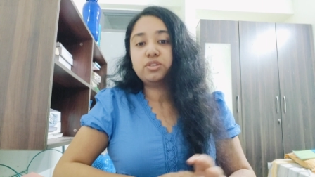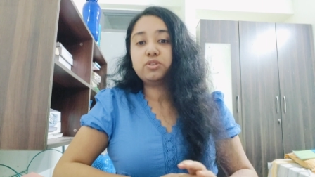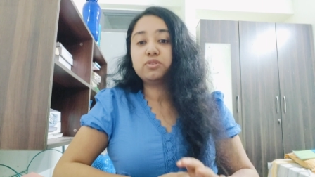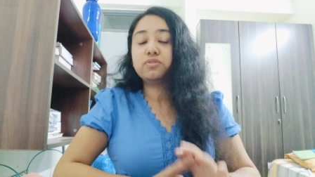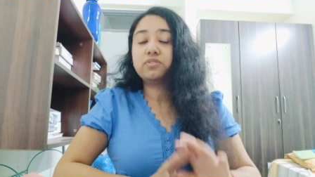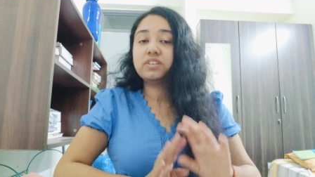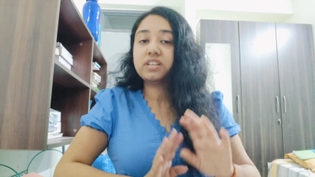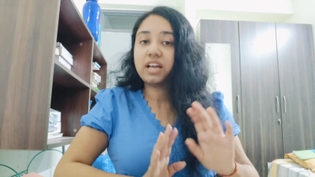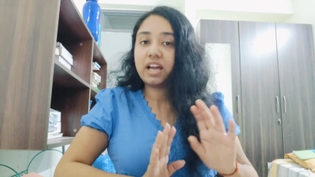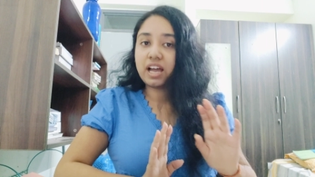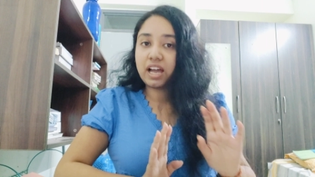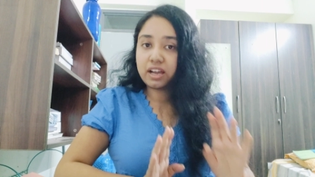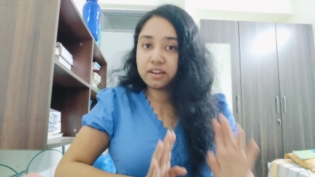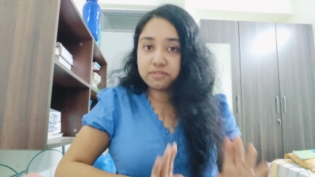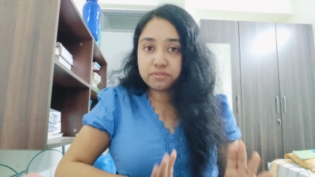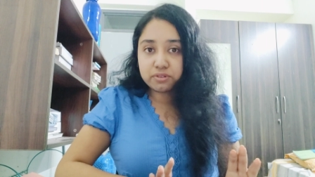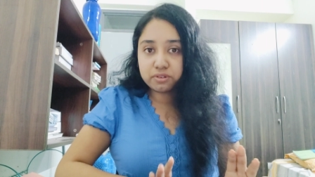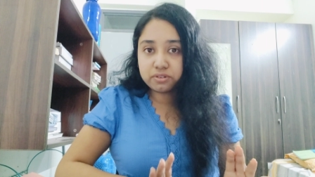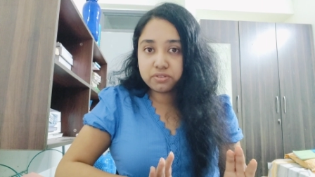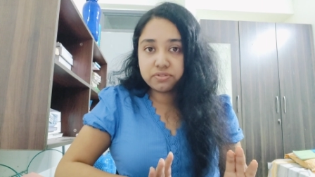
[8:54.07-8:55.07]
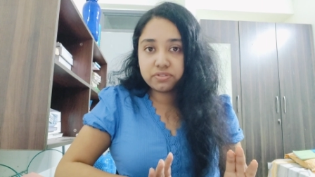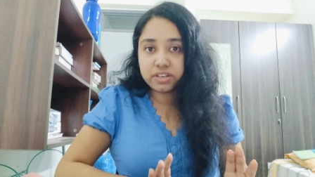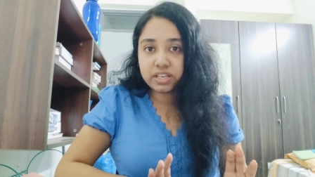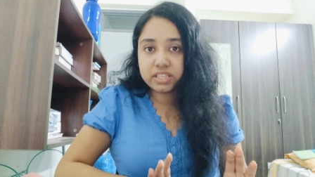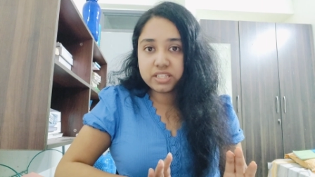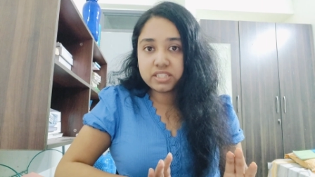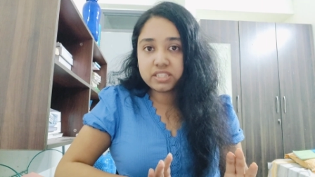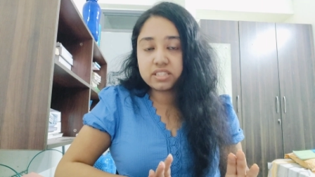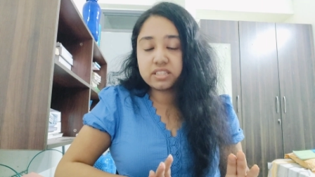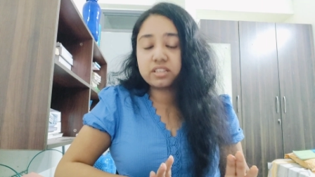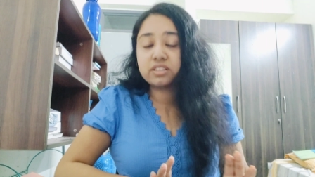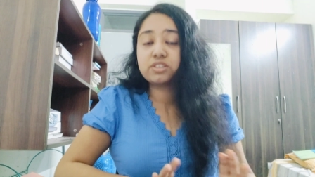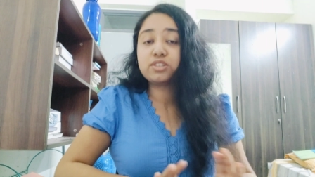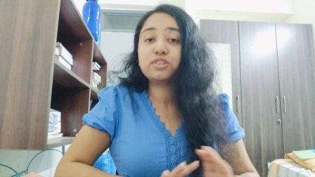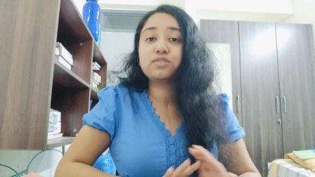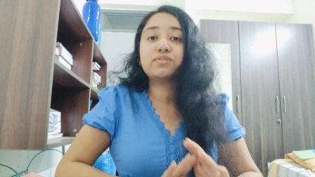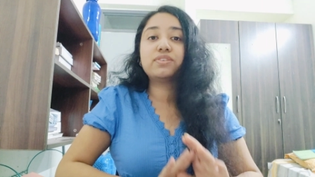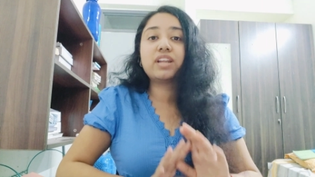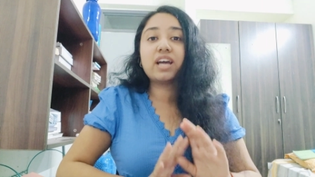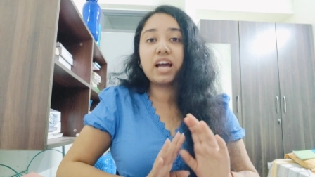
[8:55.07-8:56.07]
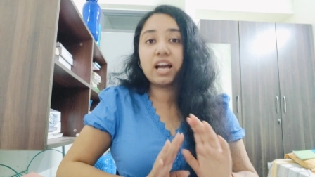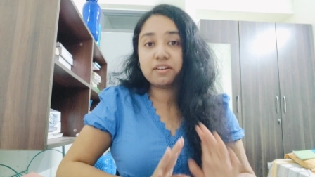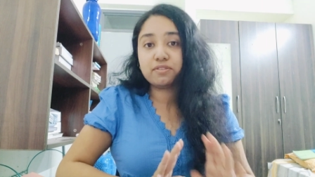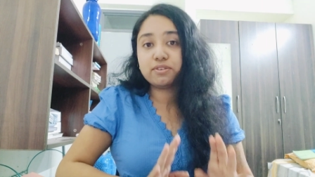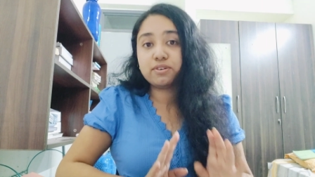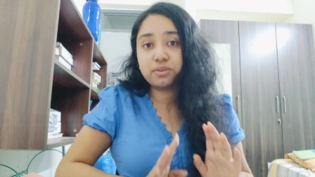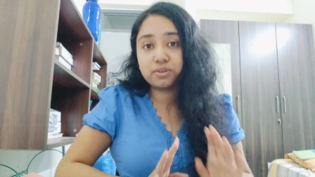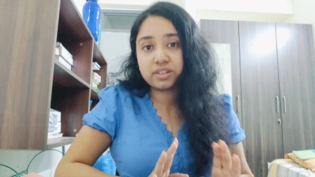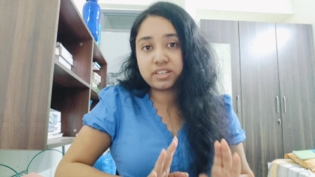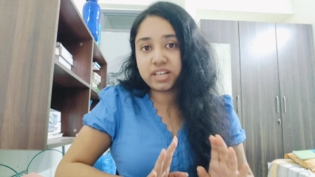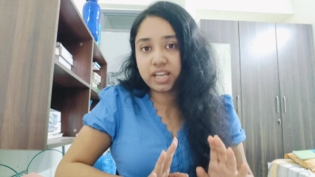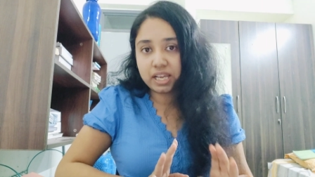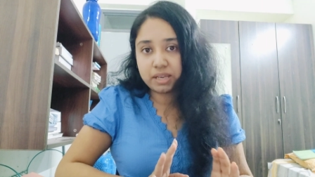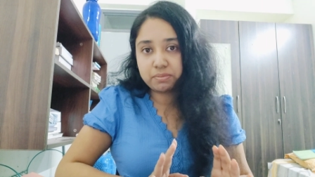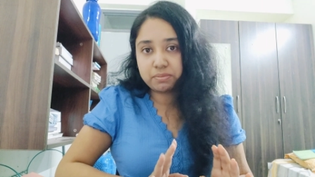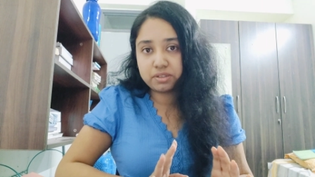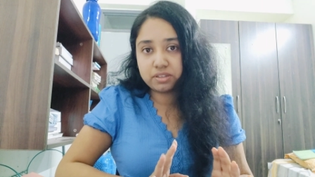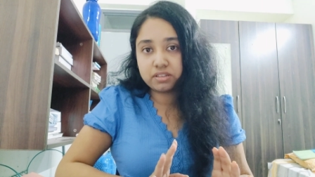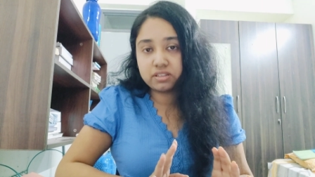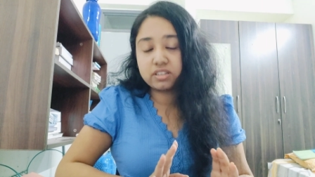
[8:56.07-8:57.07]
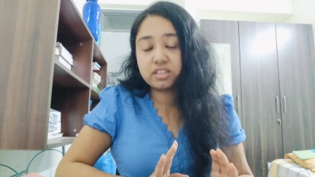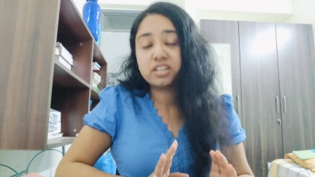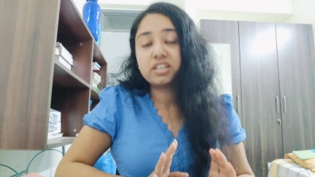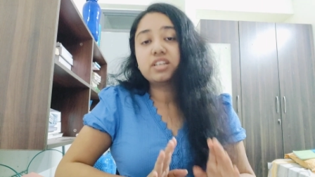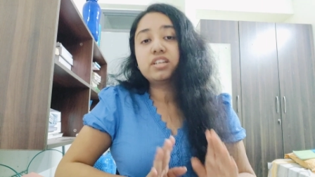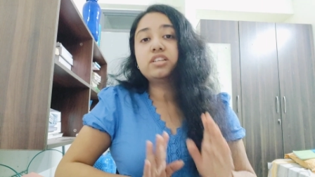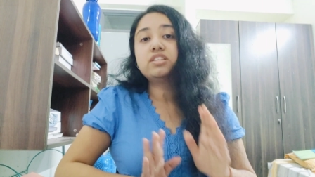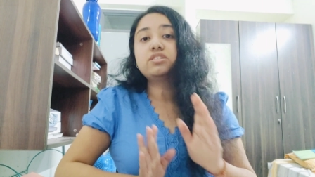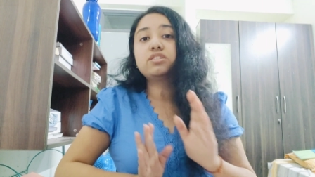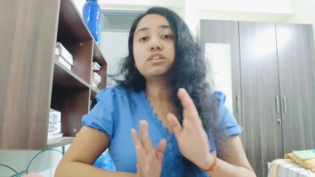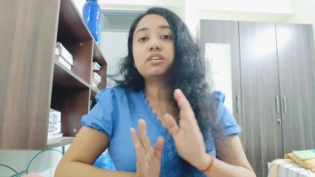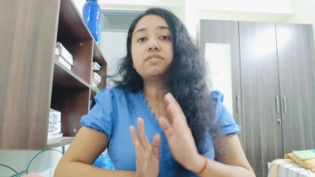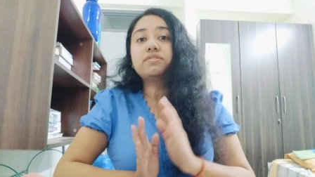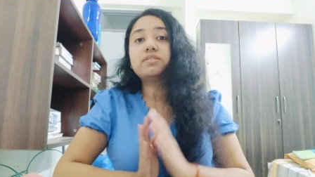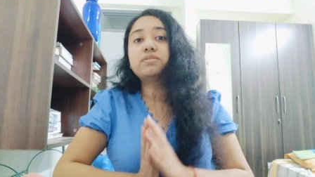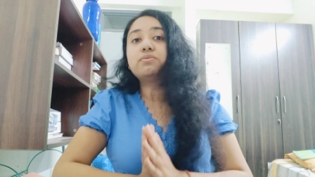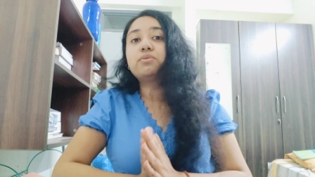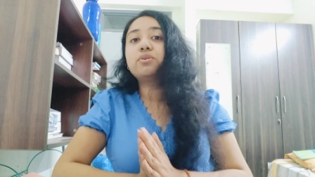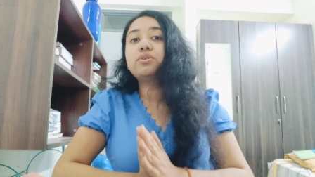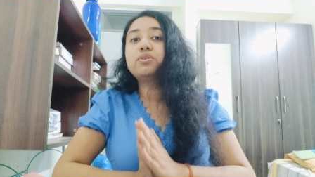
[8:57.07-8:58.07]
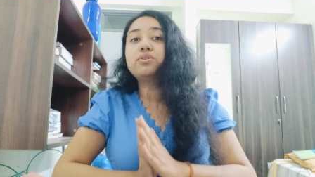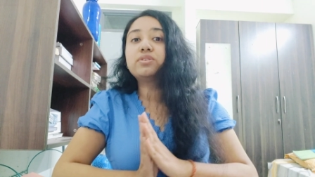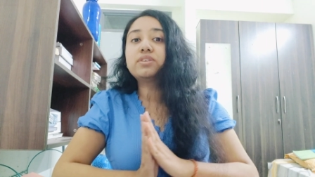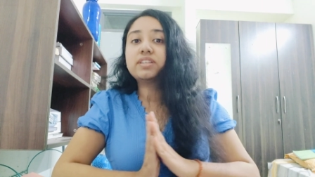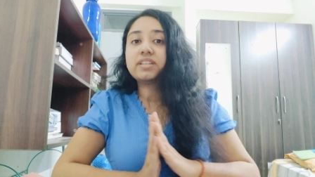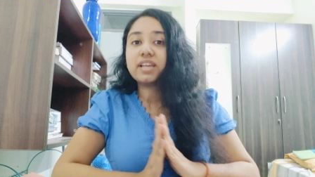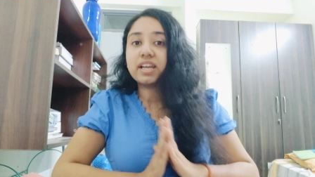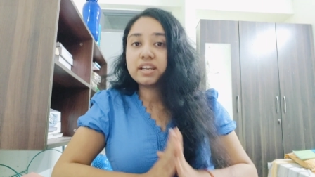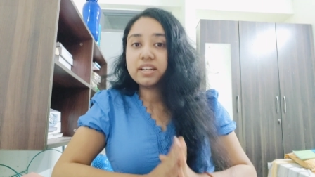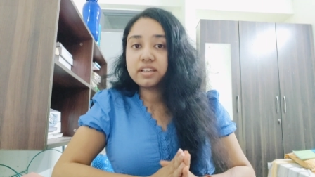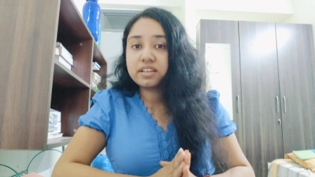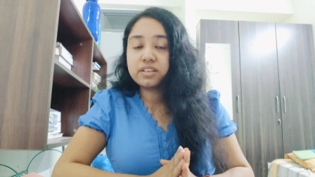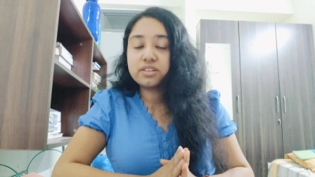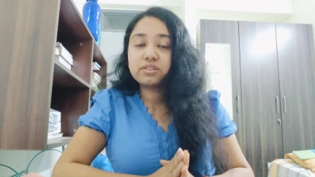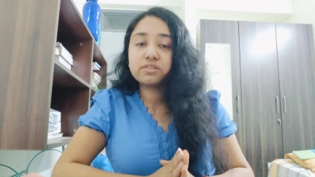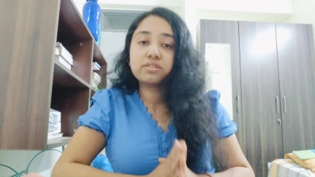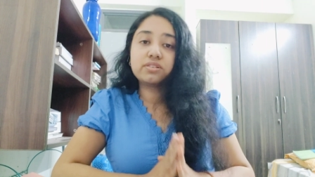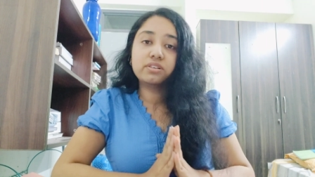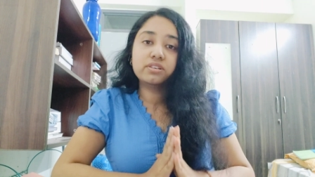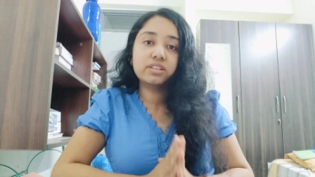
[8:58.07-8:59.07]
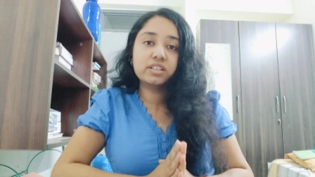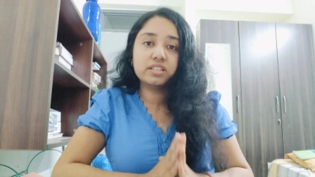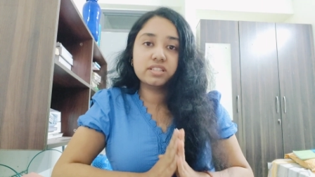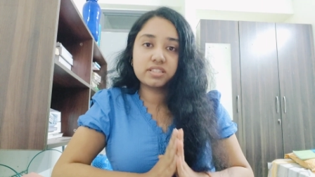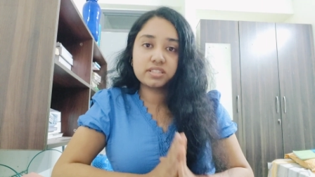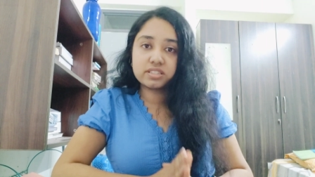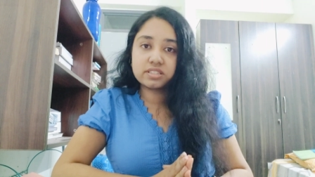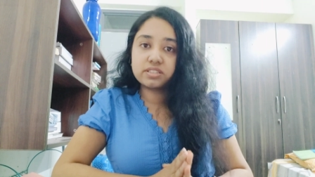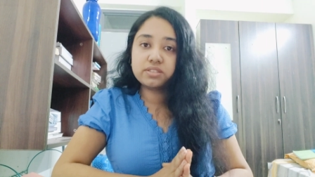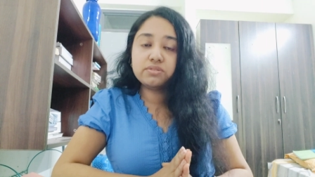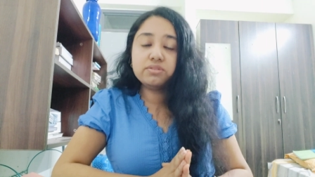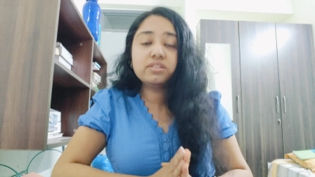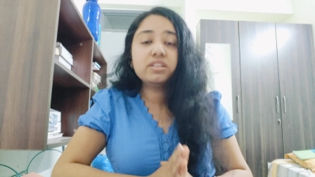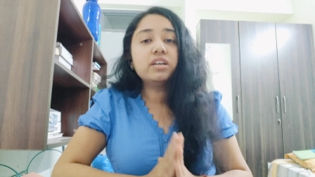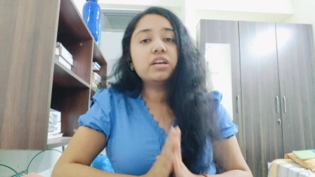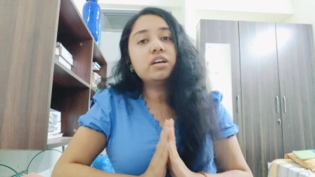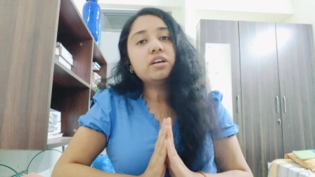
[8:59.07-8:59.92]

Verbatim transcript: You will have good friends here, you will have a good time here. So if you want to get into a good institute,